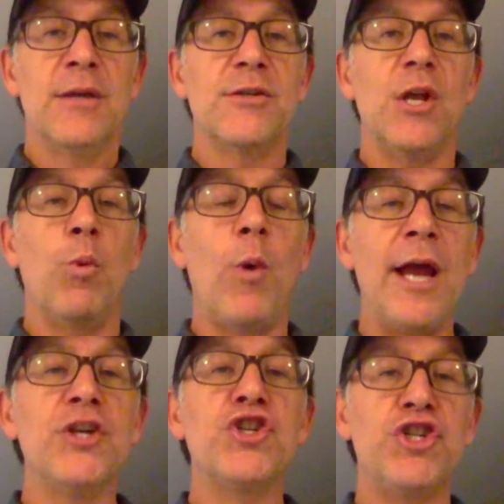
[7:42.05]
So that
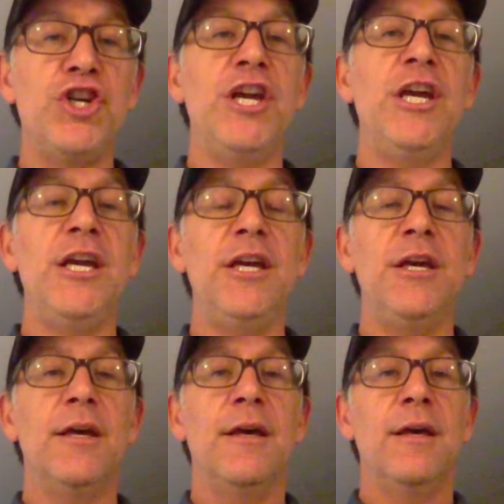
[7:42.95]
when
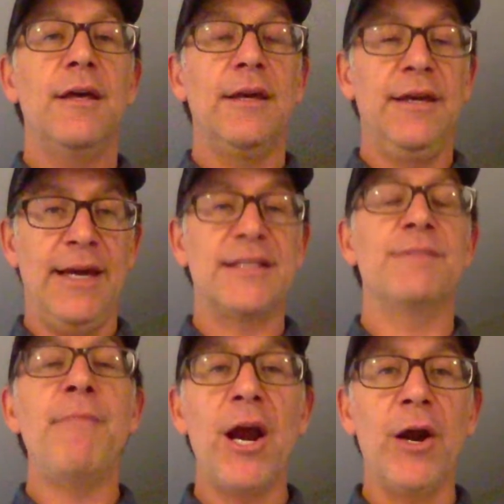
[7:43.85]
she
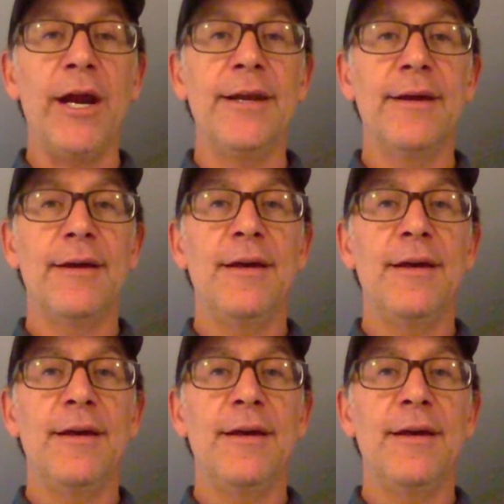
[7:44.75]
gets married,